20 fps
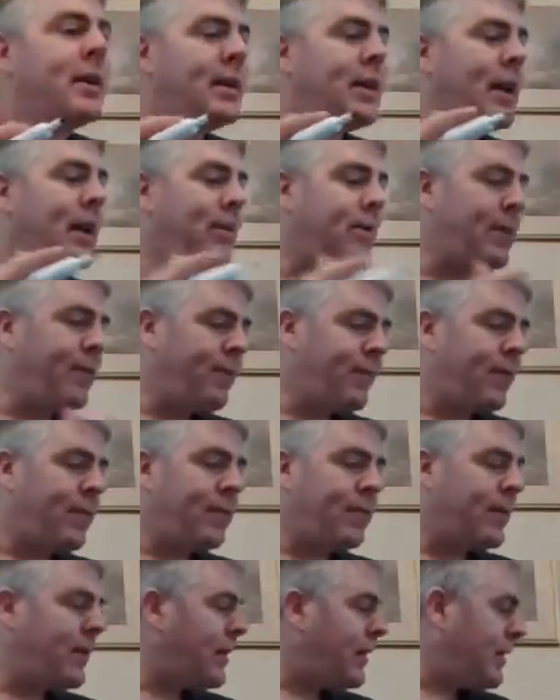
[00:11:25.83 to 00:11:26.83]
Now, if
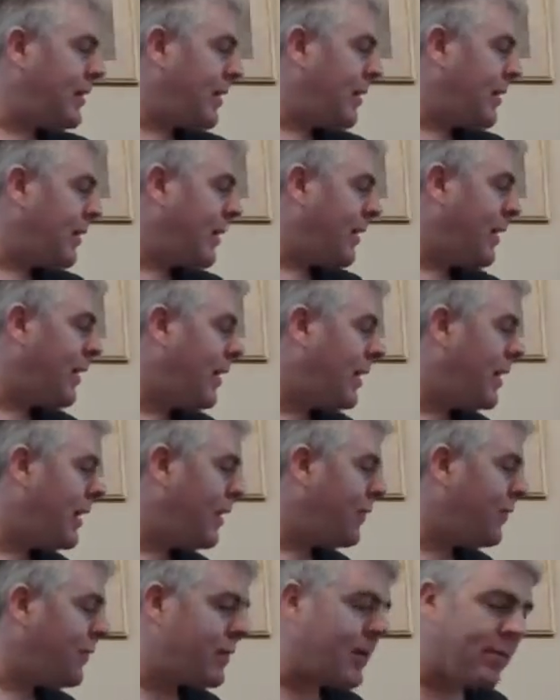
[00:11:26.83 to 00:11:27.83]
you
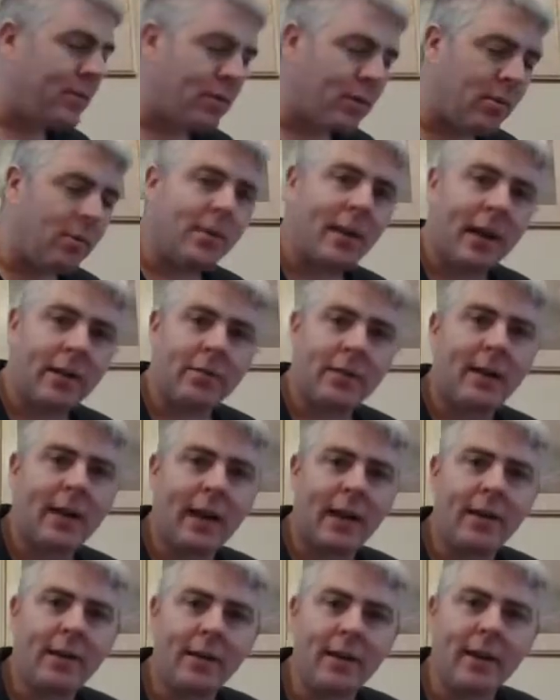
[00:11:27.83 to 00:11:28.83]
didn't do it without a
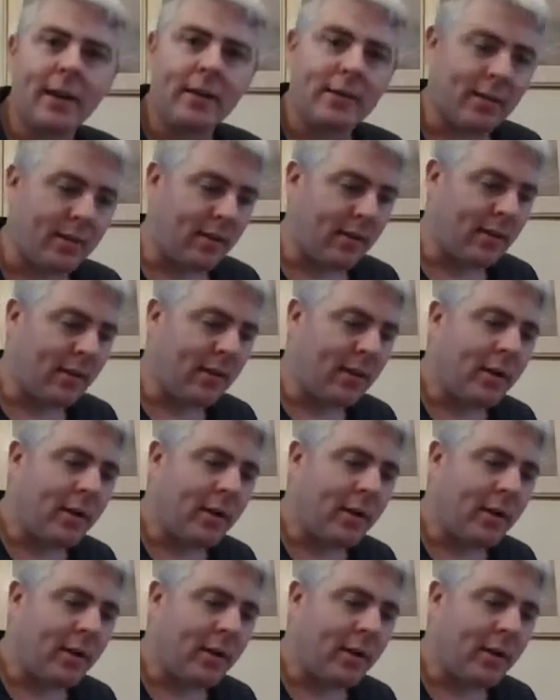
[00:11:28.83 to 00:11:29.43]
calculator,